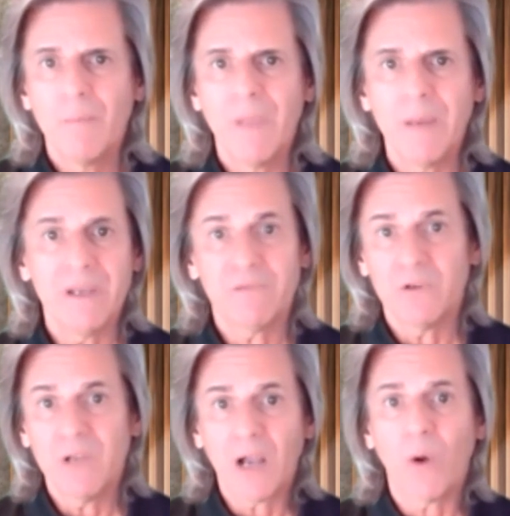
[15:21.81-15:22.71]
Maybe if
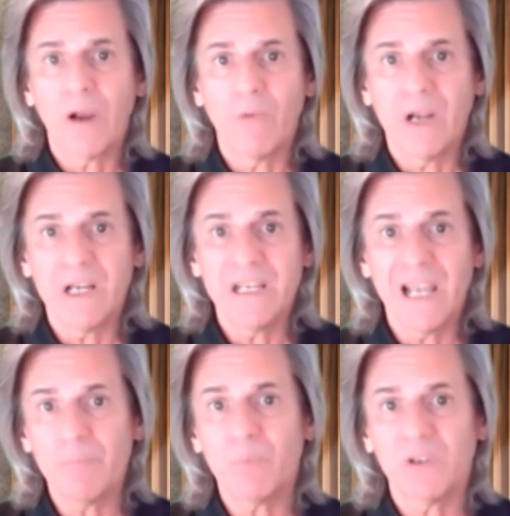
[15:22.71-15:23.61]
you're not quite ready
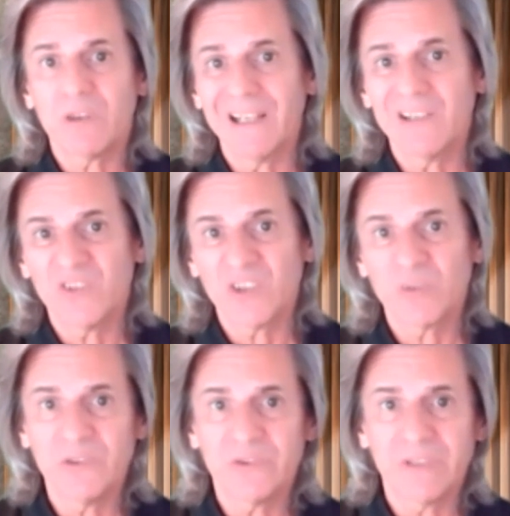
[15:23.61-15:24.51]
yet, but you're thinking 6
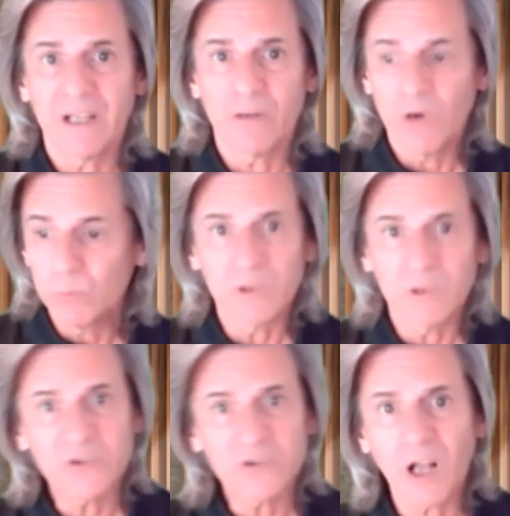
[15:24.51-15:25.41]
months down the road, well,
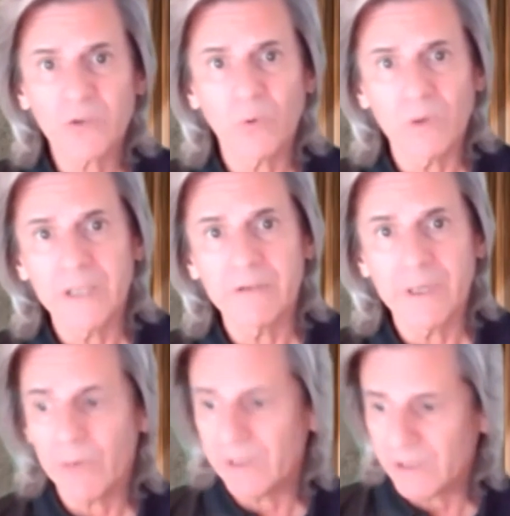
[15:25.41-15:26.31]
let's talk to a lender anyway.